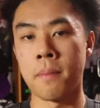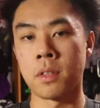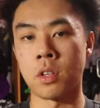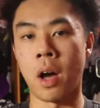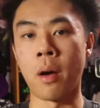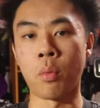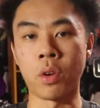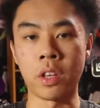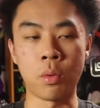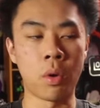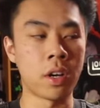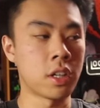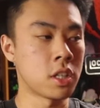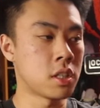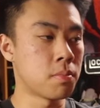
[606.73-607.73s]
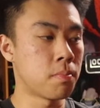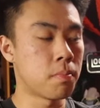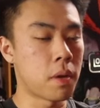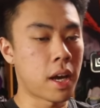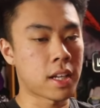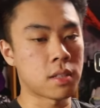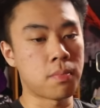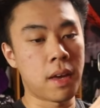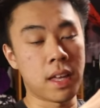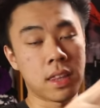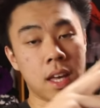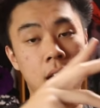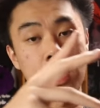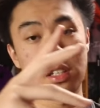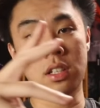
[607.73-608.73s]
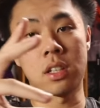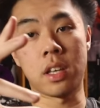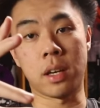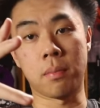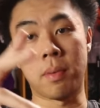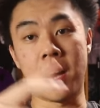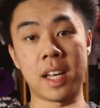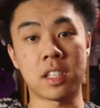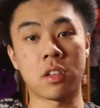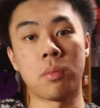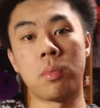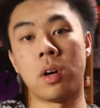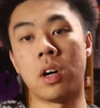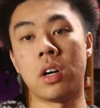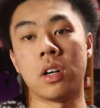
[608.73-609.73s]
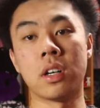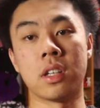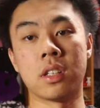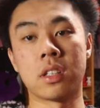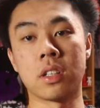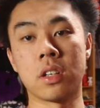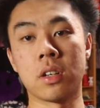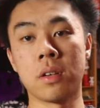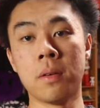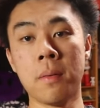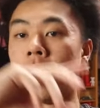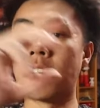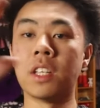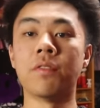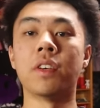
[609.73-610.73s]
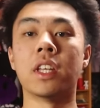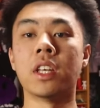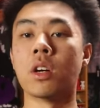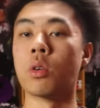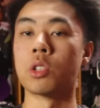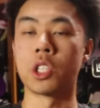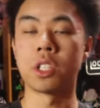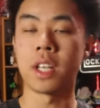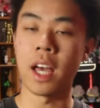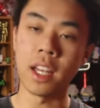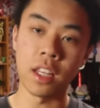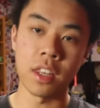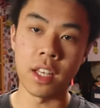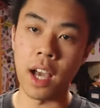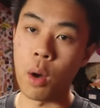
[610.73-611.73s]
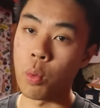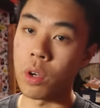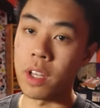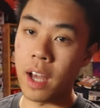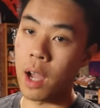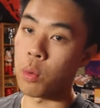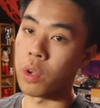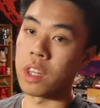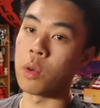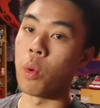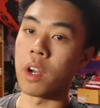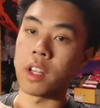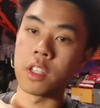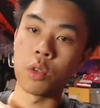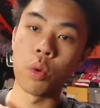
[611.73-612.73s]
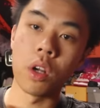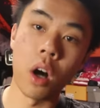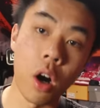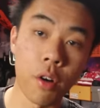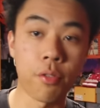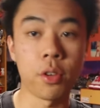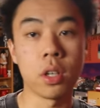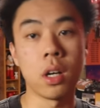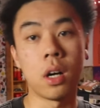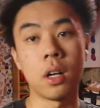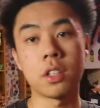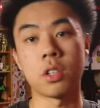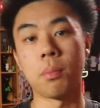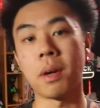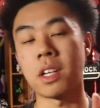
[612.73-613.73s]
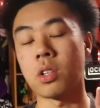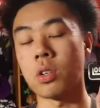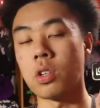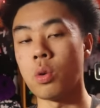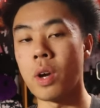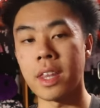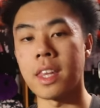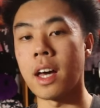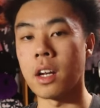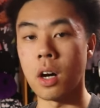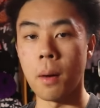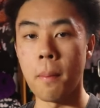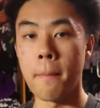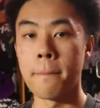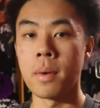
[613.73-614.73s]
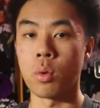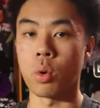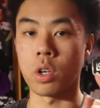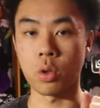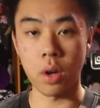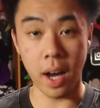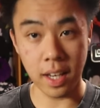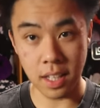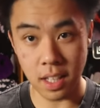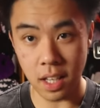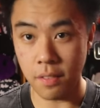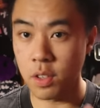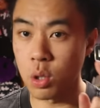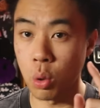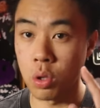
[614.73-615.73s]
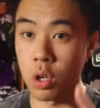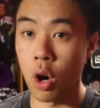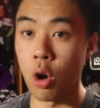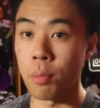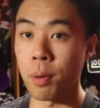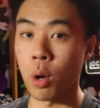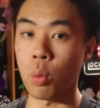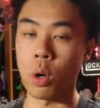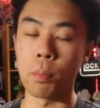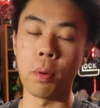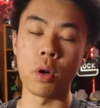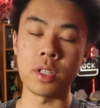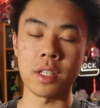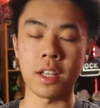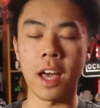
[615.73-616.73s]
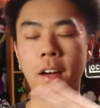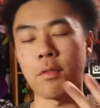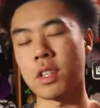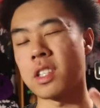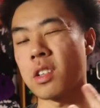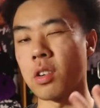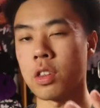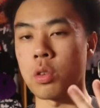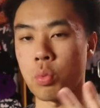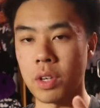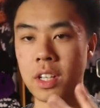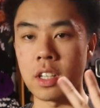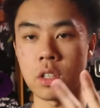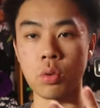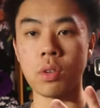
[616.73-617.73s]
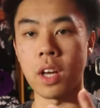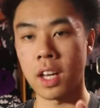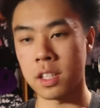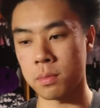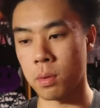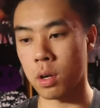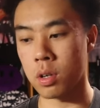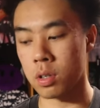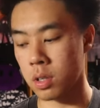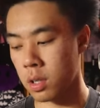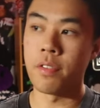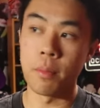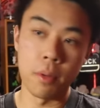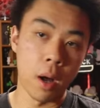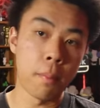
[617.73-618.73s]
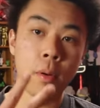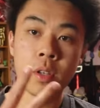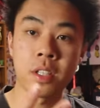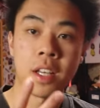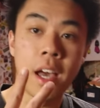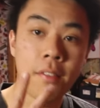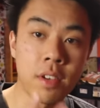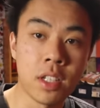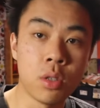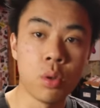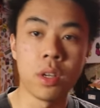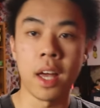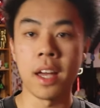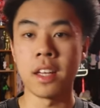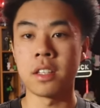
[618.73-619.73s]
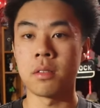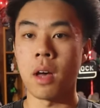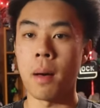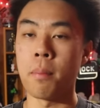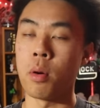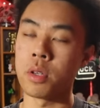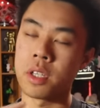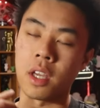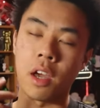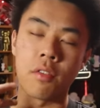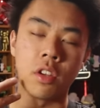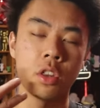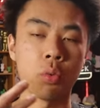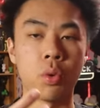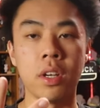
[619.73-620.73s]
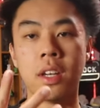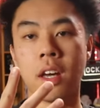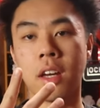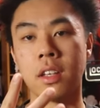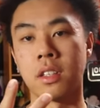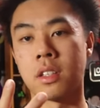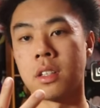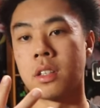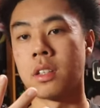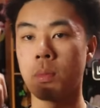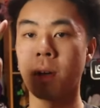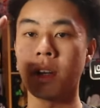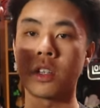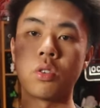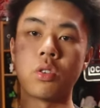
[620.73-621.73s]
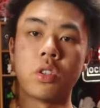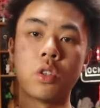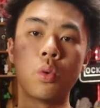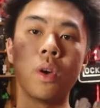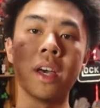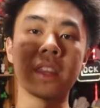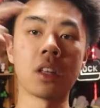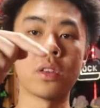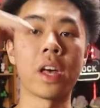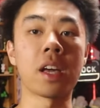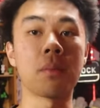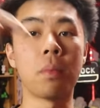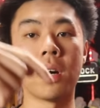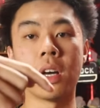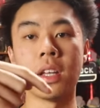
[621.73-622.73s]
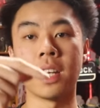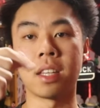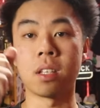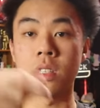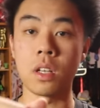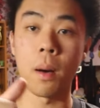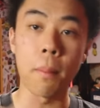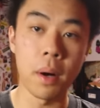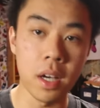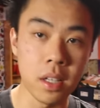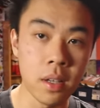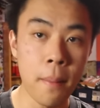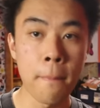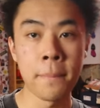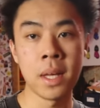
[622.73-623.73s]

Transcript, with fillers: So I really want to just expand that into like basketball, into funny videos, just anything. I really want to do it all for y'all, so make sure you do hit that up. We're grinding. If you don't know, bro, we're posting every single 3 to 2 days, bro. If I'm not posting every 2 days, I'm posting every 3 days. So make sure you do hit the like button, hit the sub button.